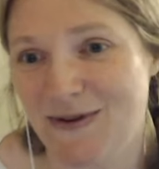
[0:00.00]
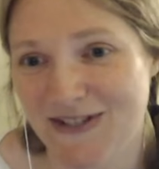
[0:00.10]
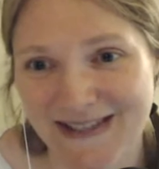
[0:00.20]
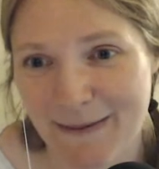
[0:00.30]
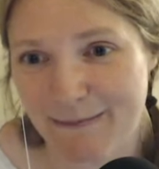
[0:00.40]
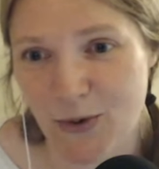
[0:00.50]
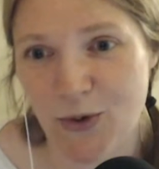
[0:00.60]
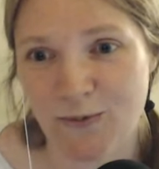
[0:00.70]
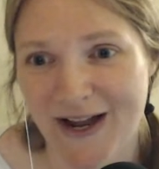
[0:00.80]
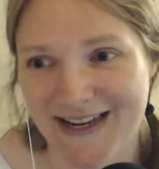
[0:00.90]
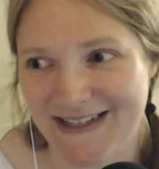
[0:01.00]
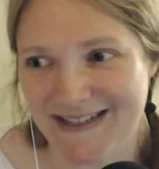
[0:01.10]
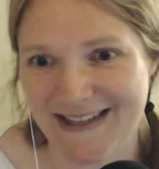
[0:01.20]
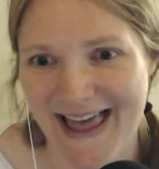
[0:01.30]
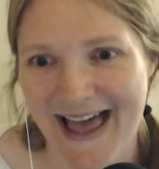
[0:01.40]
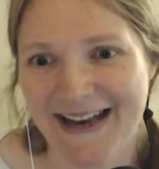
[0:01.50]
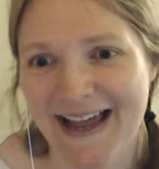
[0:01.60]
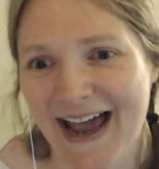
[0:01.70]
We just like boom right into that.